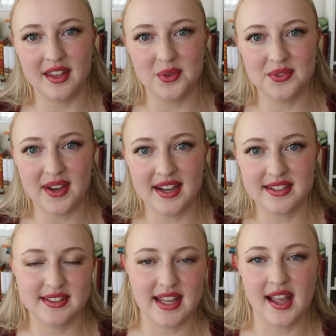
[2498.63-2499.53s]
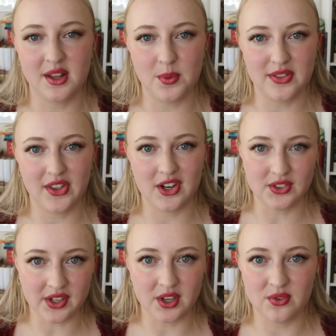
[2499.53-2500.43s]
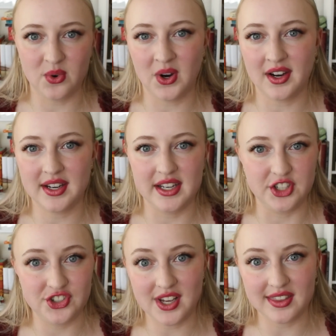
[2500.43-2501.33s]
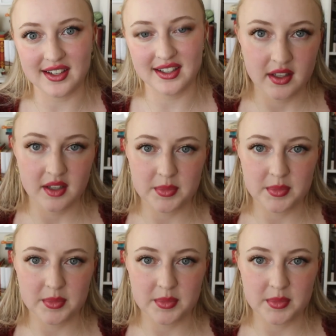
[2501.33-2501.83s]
They would find exactly what they were looking for in each other.